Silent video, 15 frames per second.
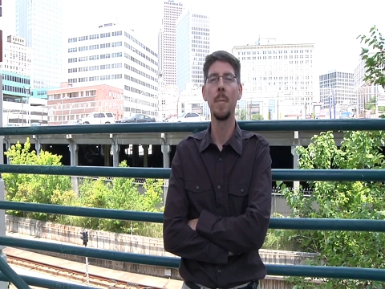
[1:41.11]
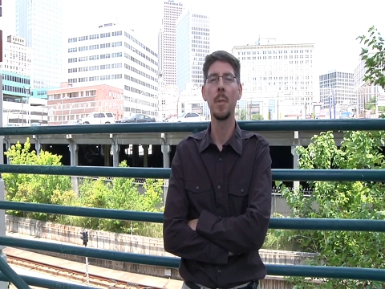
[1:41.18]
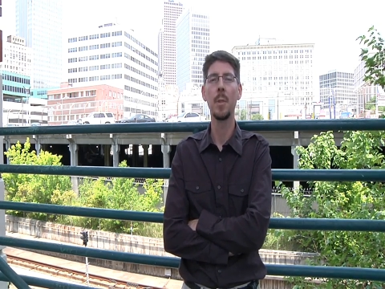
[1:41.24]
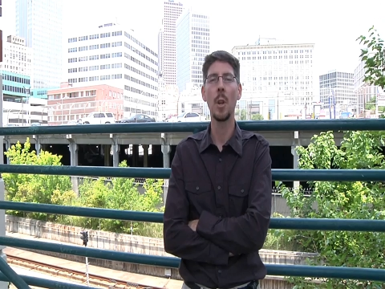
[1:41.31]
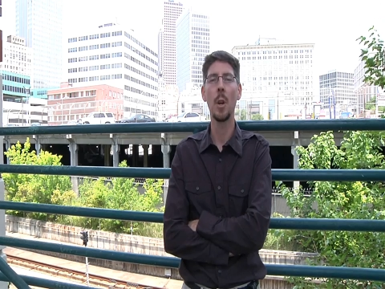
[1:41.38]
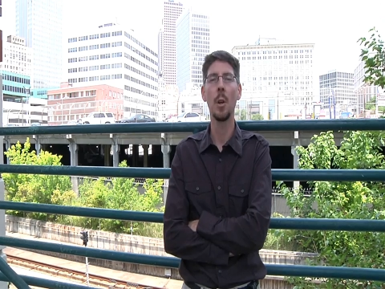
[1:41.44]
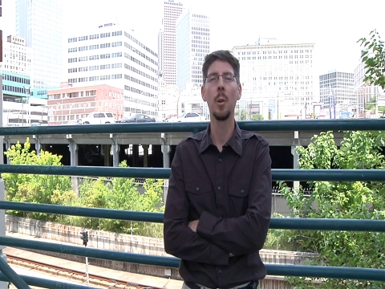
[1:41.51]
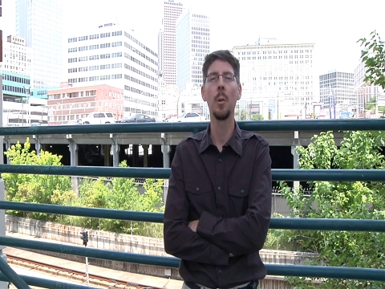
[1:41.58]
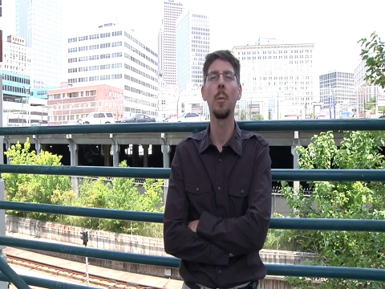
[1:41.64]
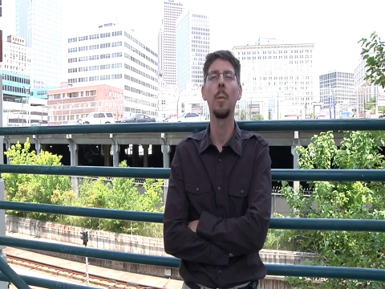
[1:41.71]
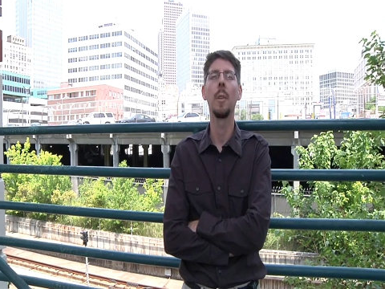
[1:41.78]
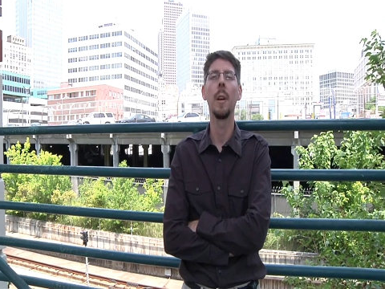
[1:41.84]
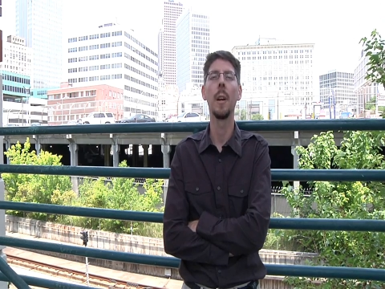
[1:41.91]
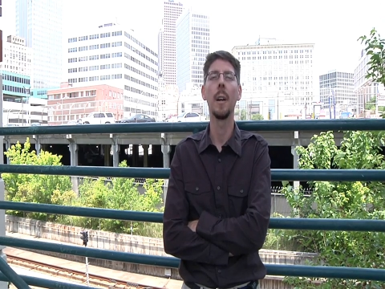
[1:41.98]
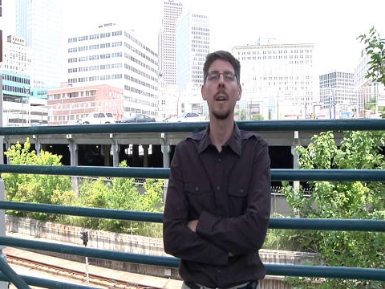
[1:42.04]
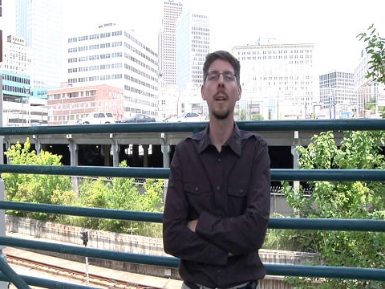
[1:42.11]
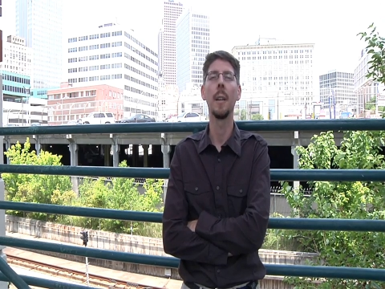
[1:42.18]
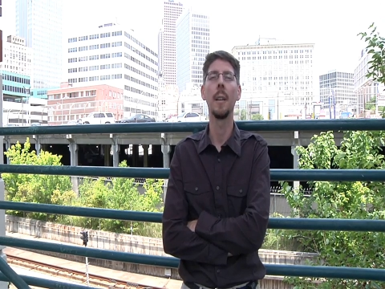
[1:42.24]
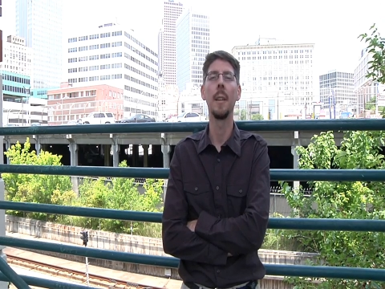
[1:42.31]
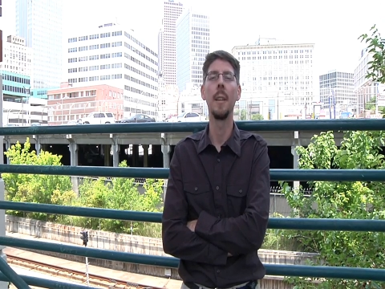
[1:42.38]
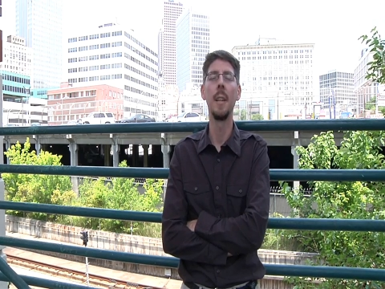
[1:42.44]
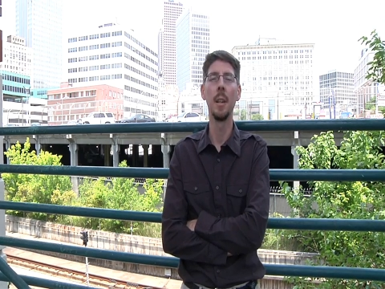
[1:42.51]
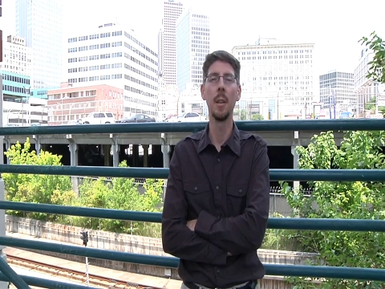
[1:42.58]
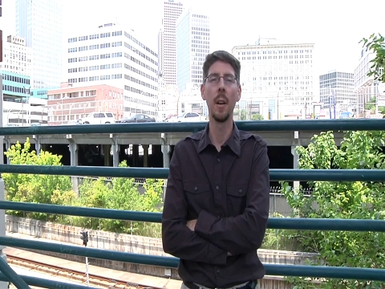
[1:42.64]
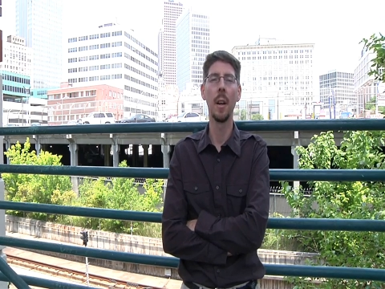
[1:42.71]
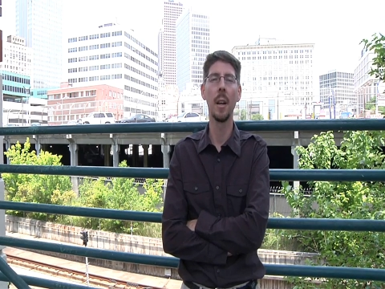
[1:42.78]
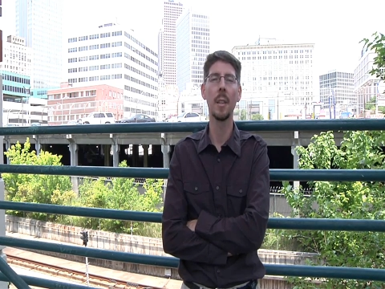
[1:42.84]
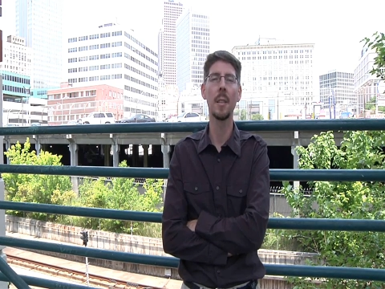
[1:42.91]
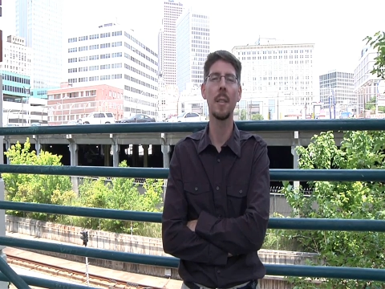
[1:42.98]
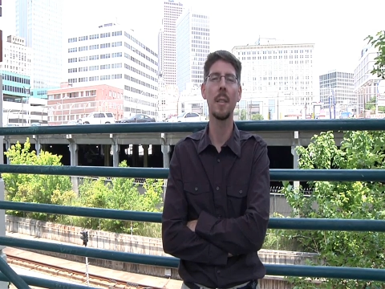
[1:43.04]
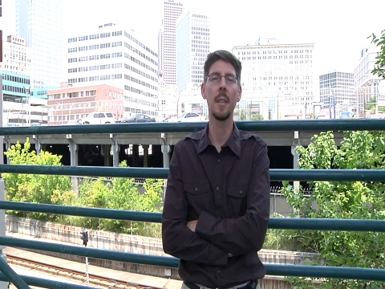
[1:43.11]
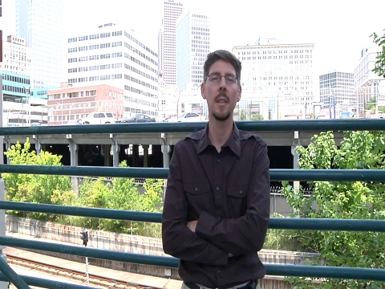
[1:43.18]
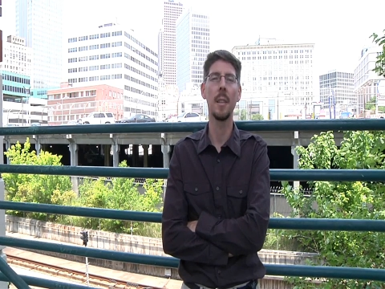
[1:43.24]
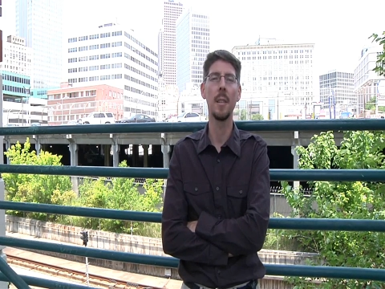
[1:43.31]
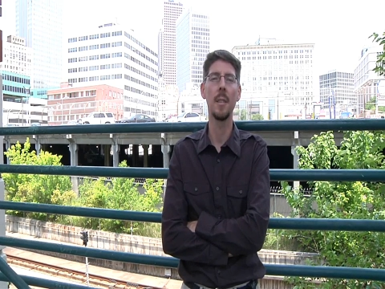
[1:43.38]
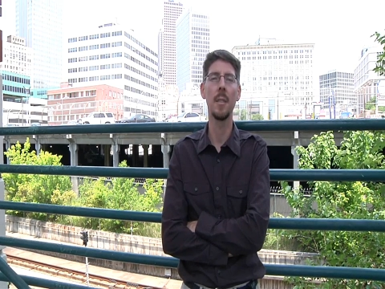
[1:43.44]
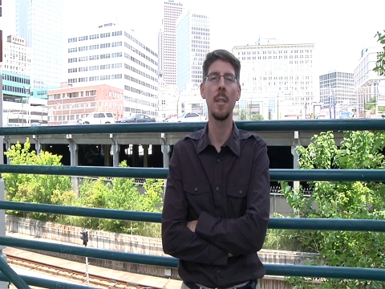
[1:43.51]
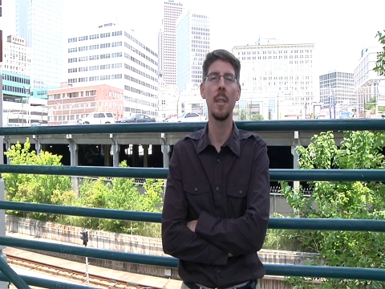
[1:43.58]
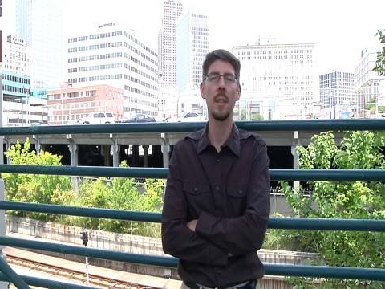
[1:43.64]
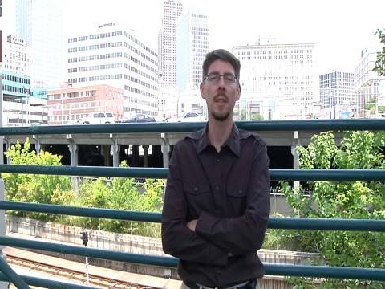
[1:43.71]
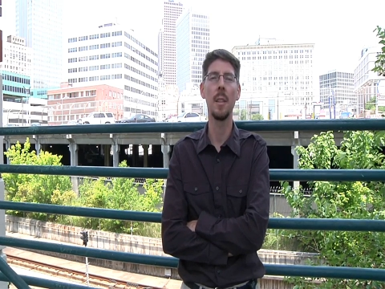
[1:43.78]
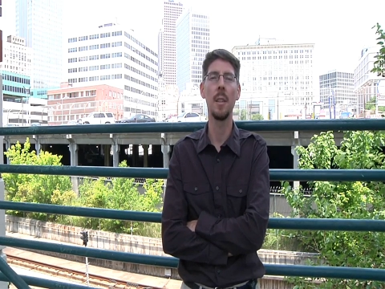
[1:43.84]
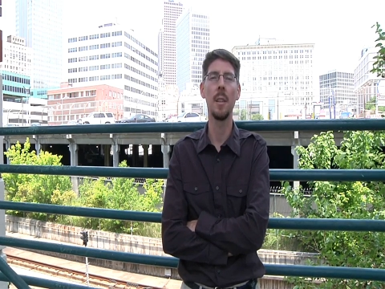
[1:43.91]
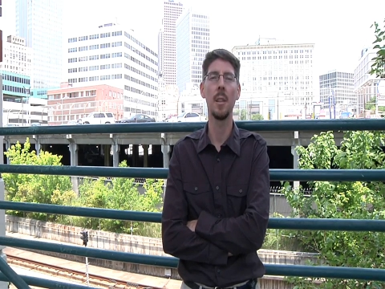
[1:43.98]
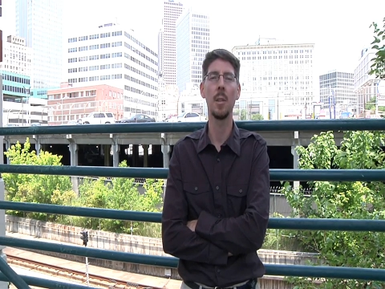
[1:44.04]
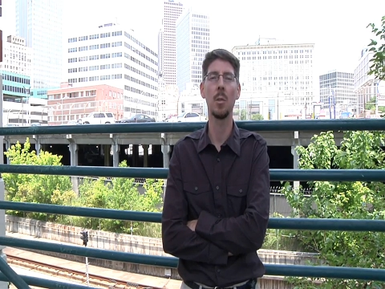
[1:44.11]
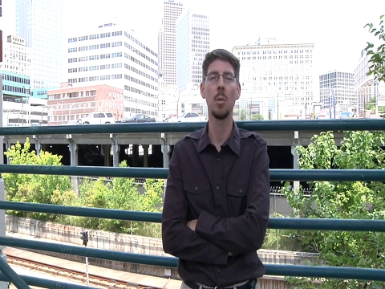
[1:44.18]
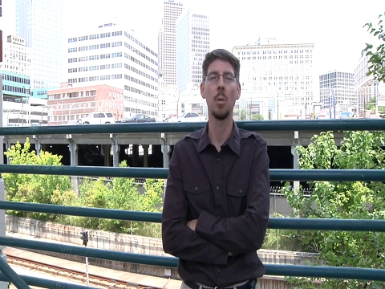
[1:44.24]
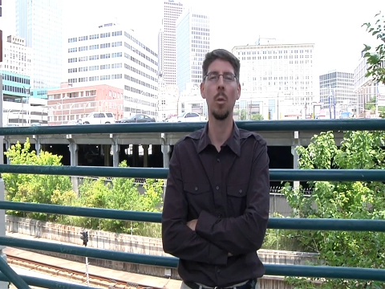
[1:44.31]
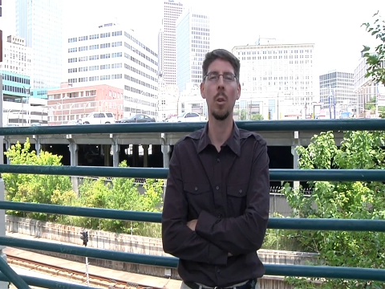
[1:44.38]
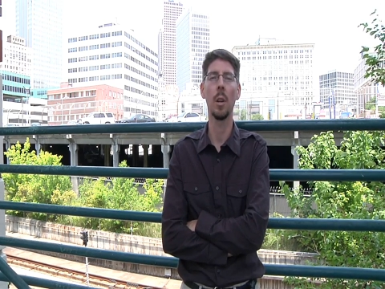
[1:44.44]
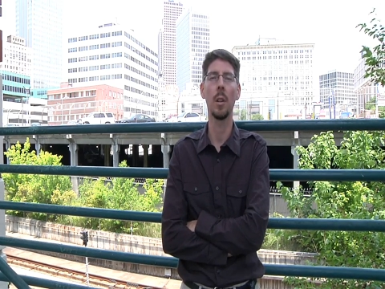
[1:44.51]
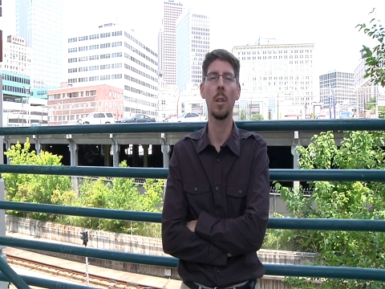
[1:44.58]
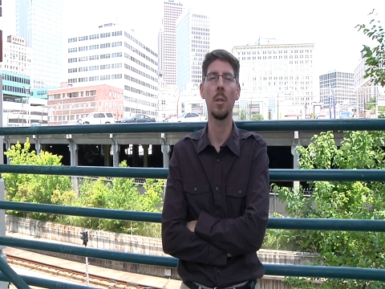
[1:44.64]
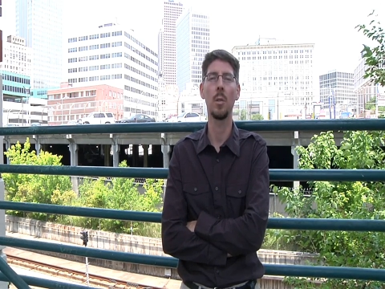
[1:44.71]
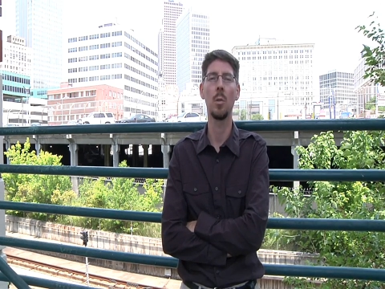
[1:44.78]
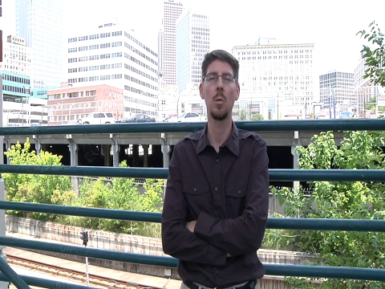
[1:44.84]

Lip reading: So near us is the historic